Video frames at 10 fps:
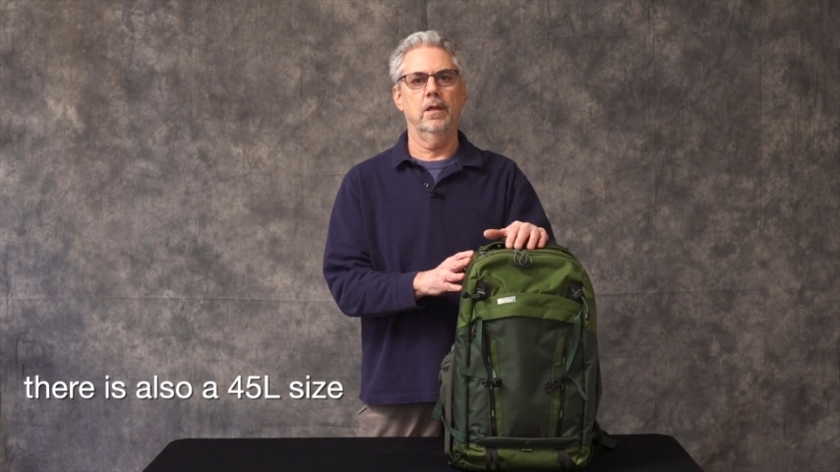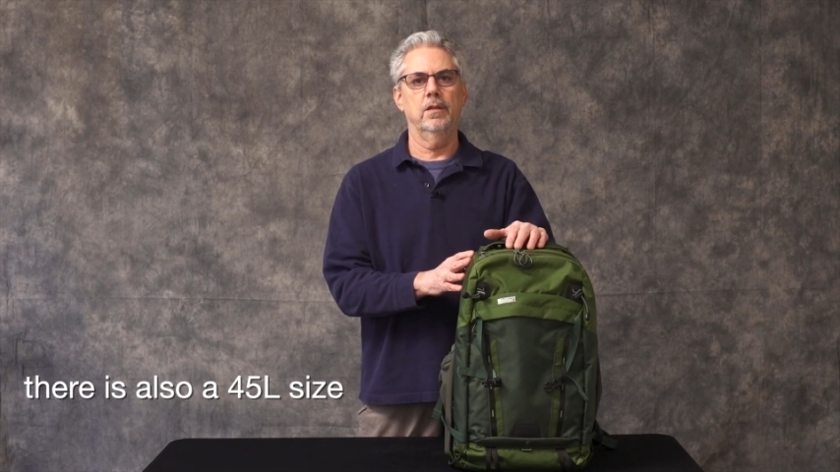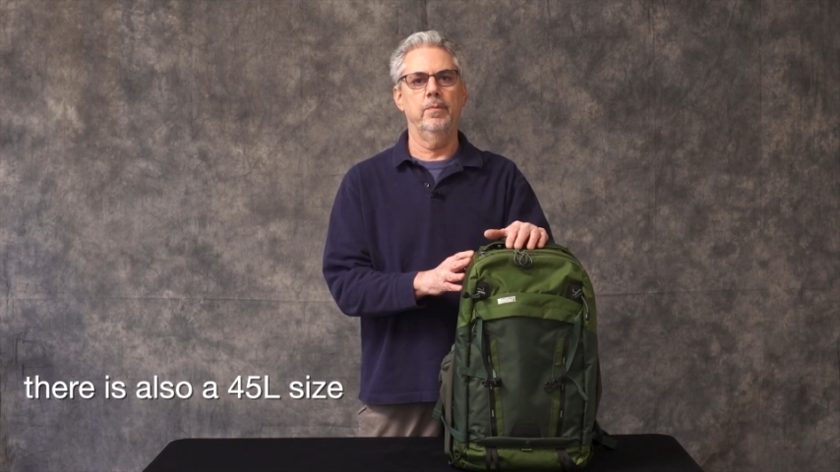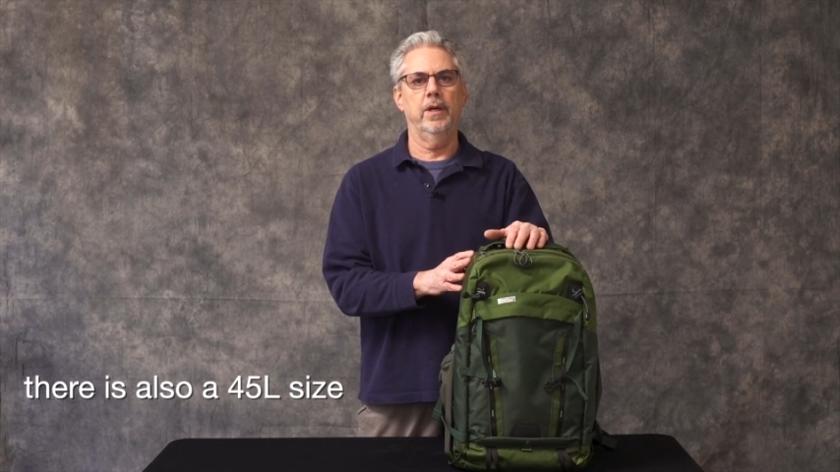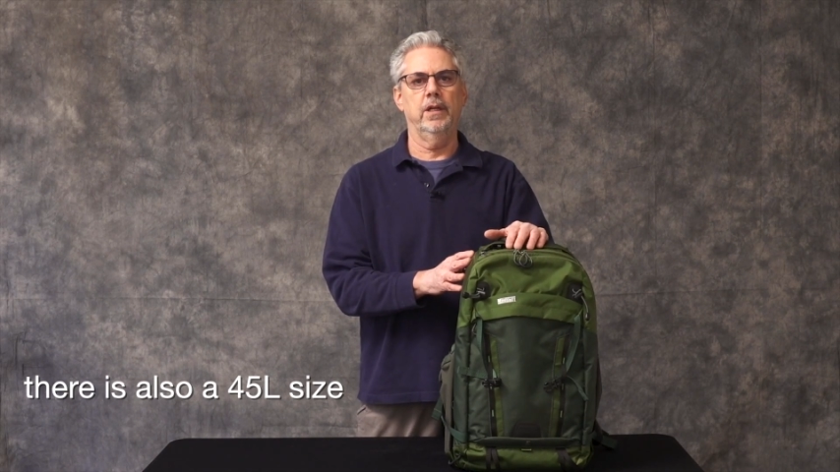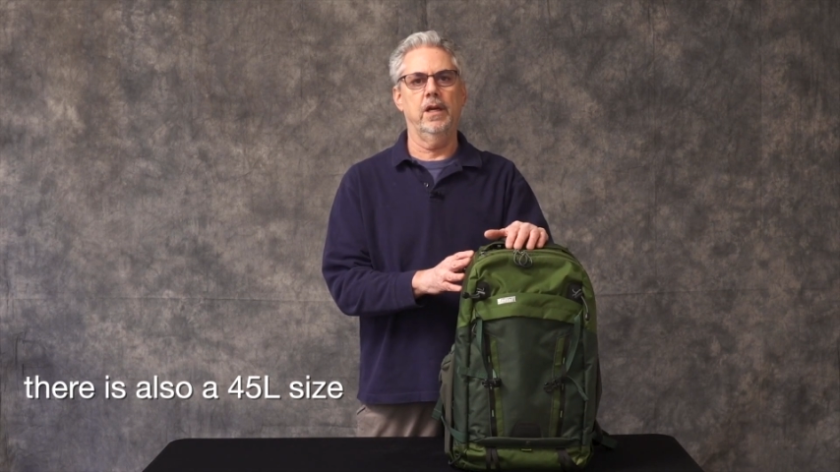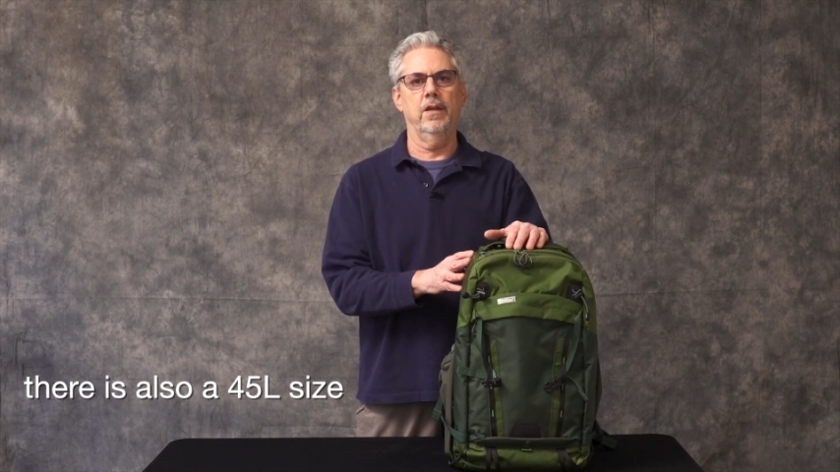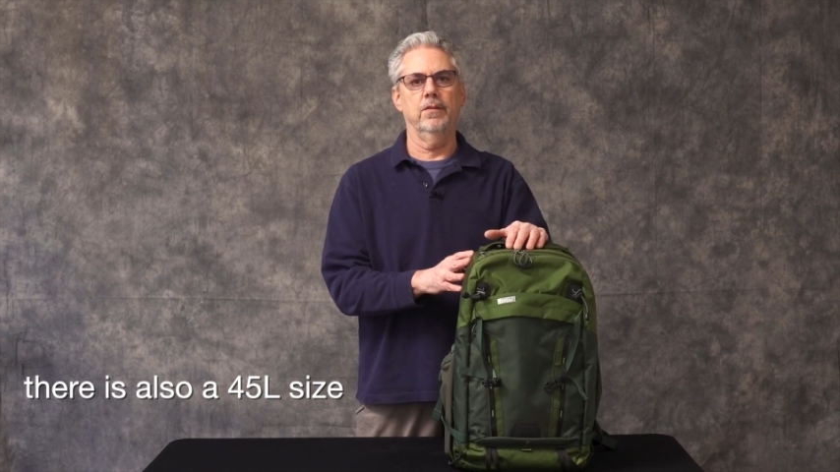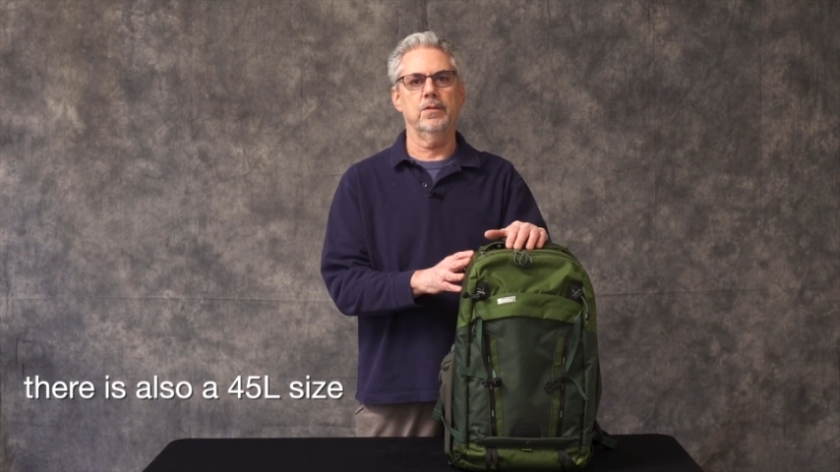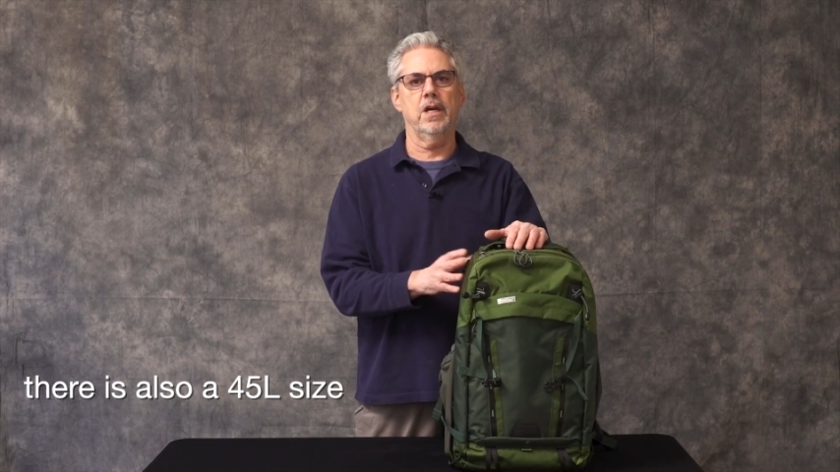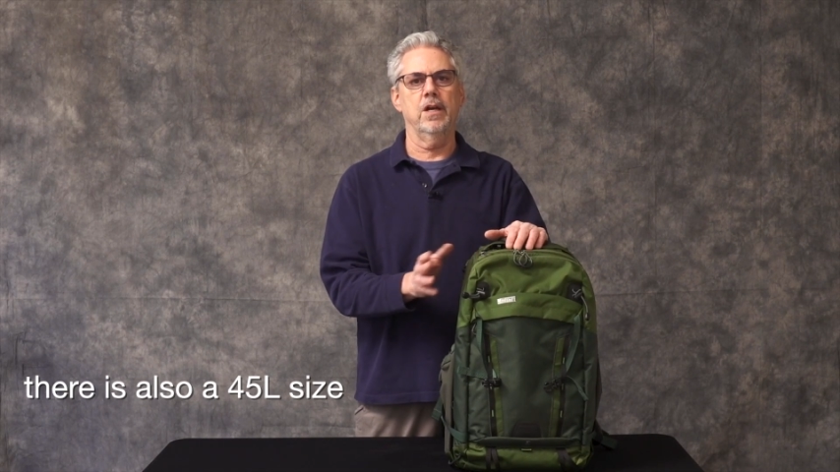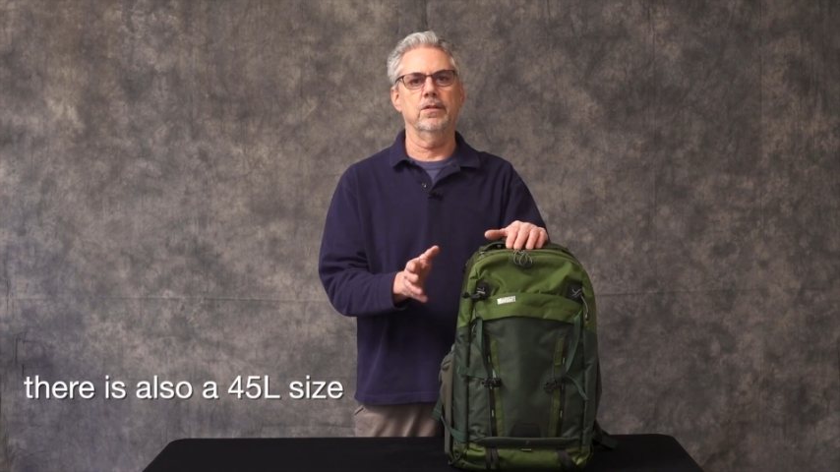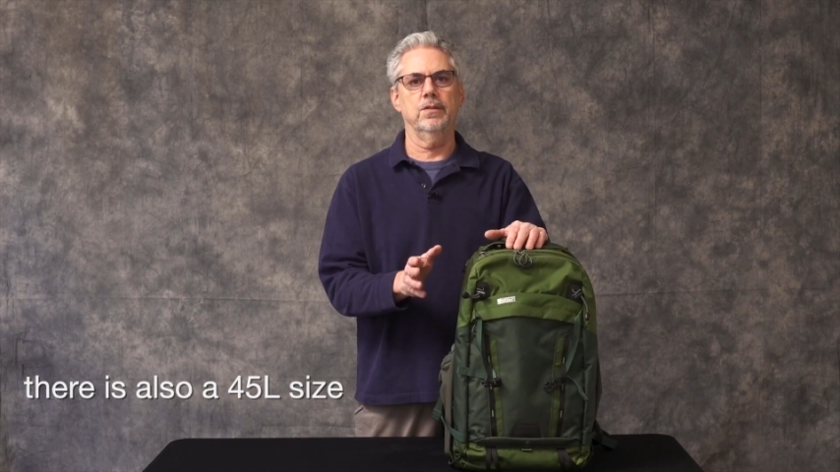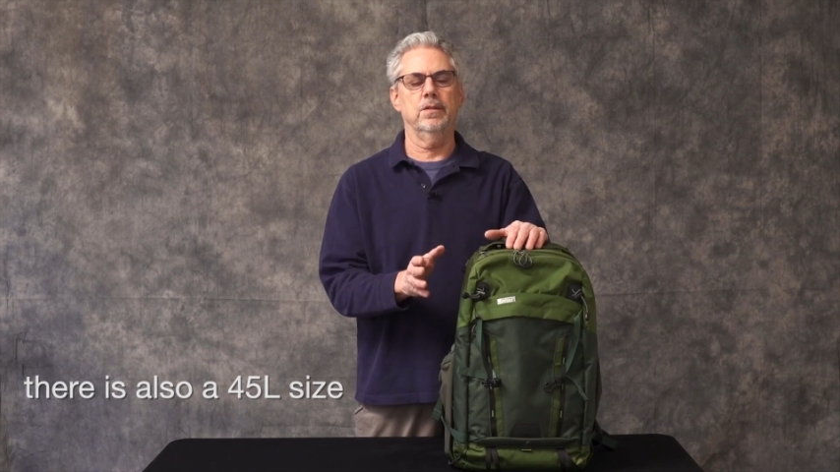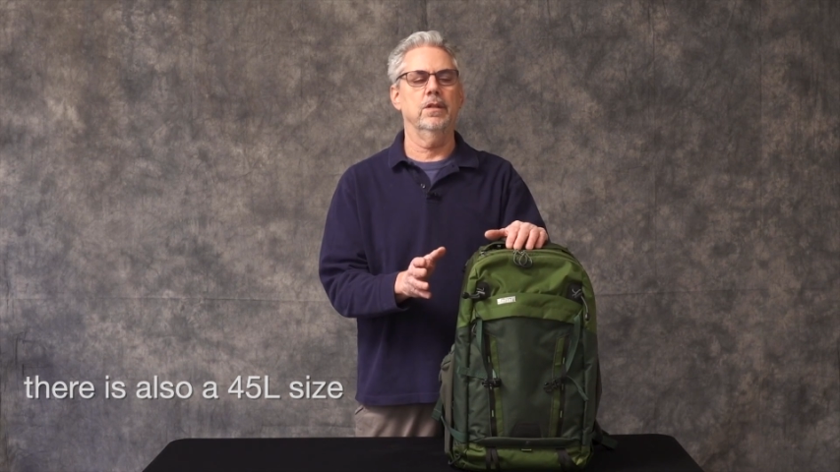depending on the size